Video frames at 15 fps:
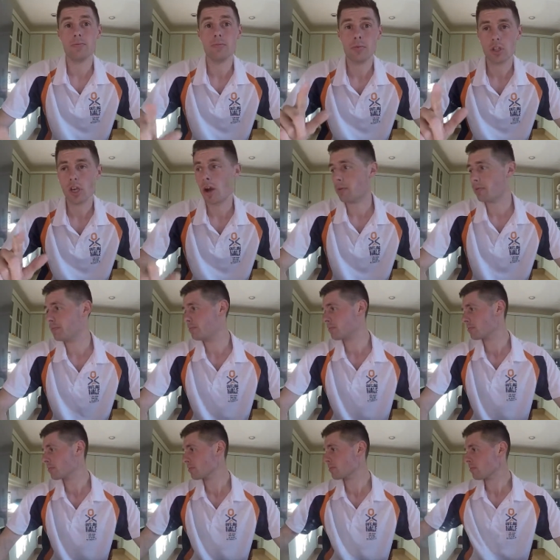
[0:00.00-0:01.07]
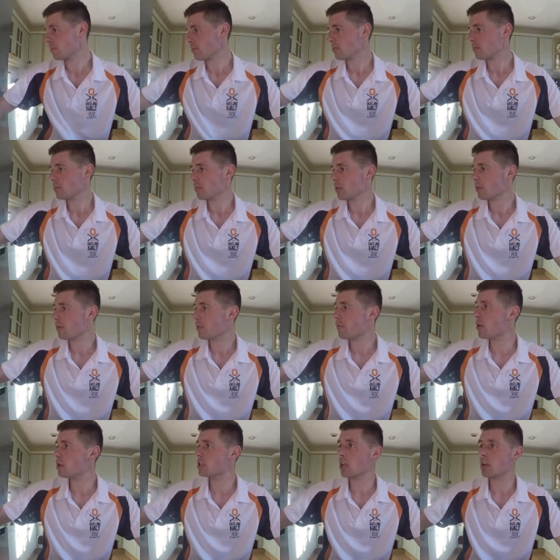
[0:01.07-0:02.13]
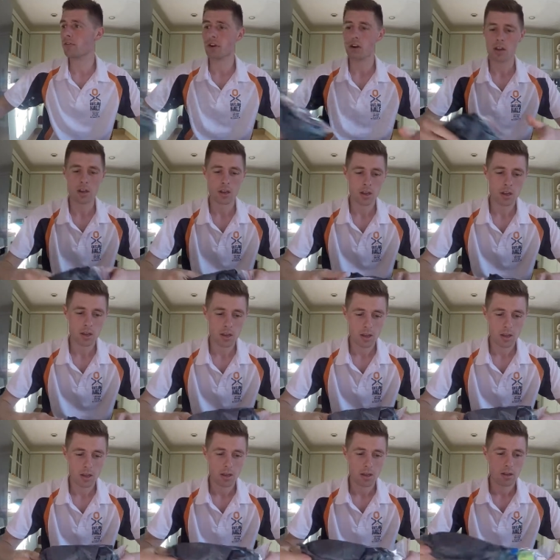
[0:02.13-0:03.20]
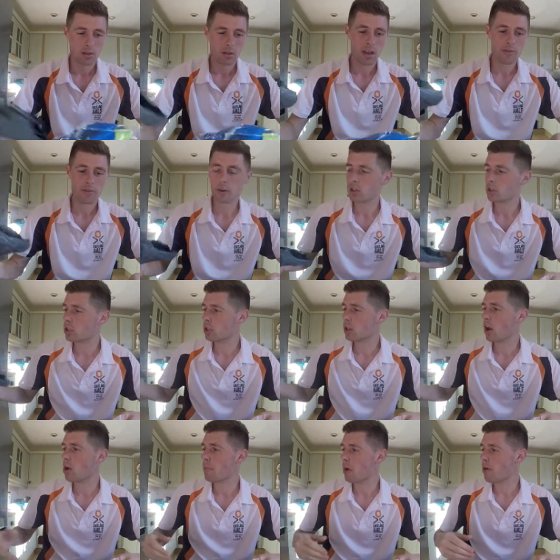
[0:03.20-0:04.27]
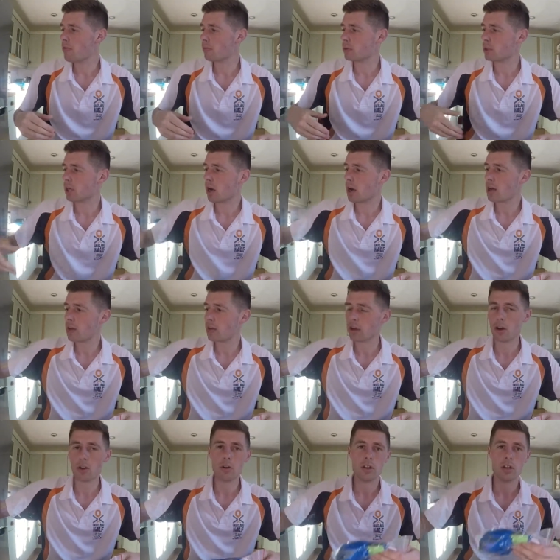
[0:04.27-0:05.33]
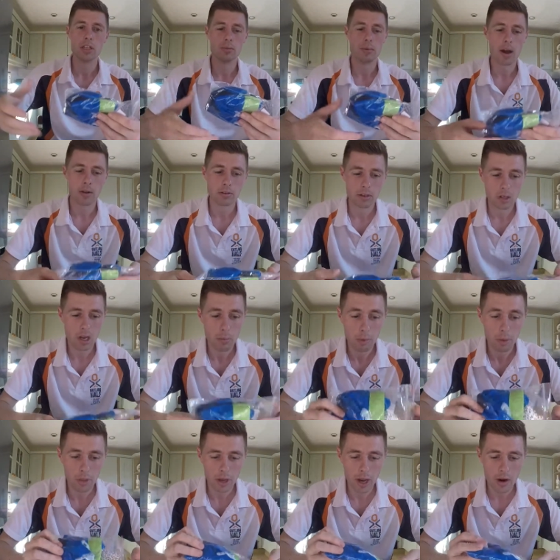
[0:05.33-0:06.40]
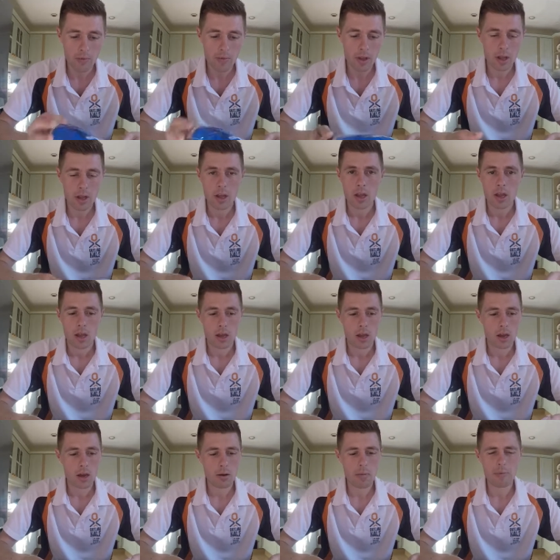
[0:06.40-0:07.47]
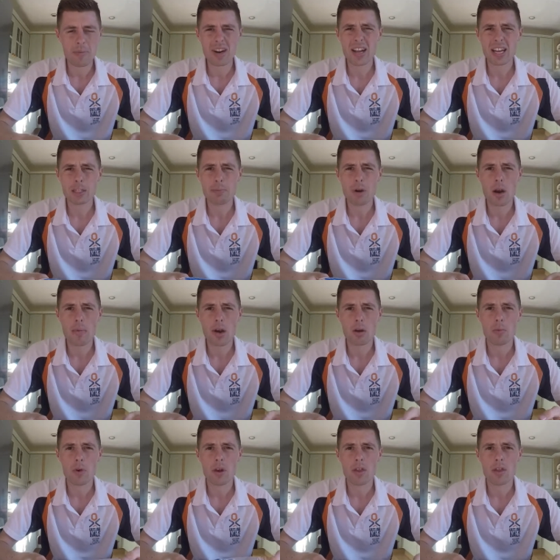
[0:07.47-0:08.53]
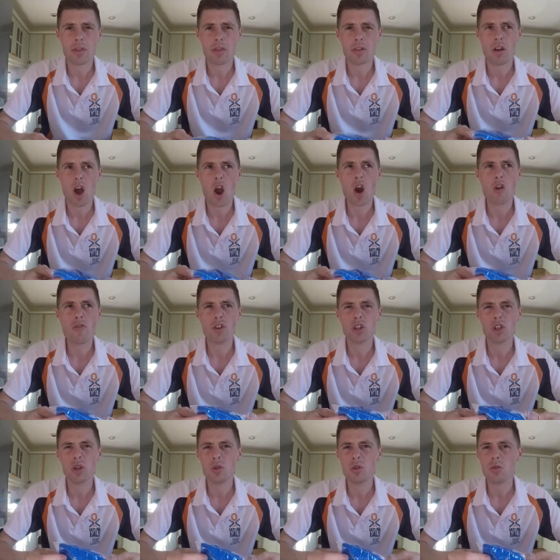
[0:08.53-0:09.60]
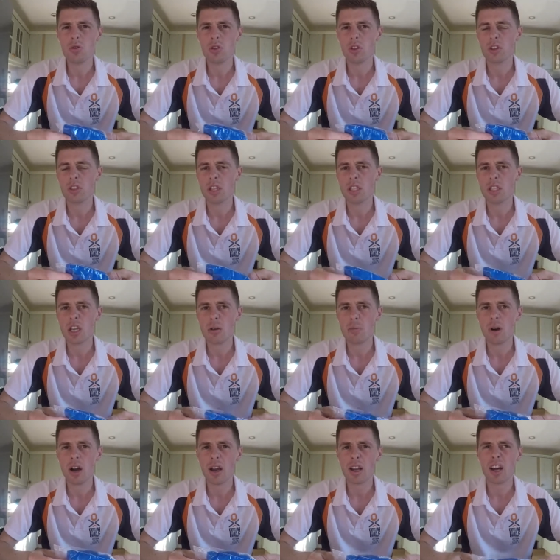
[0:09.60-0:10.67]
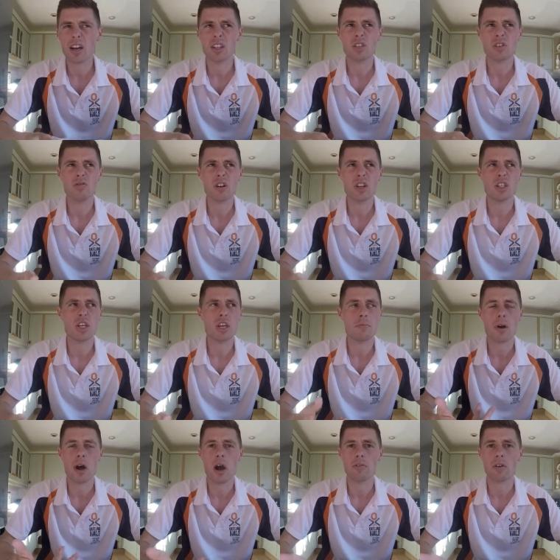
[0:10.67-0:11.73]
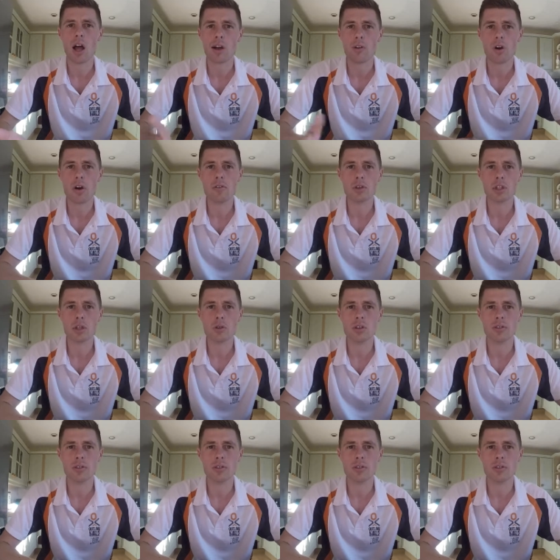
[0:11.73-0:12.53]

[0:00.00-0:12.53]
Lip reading: So, first delivery came from a slow boat from China. I think I ordered these about a month ago. I've been experimenting with overshoes on the TT bike. I had a really cheap pair of Lycra overshoes.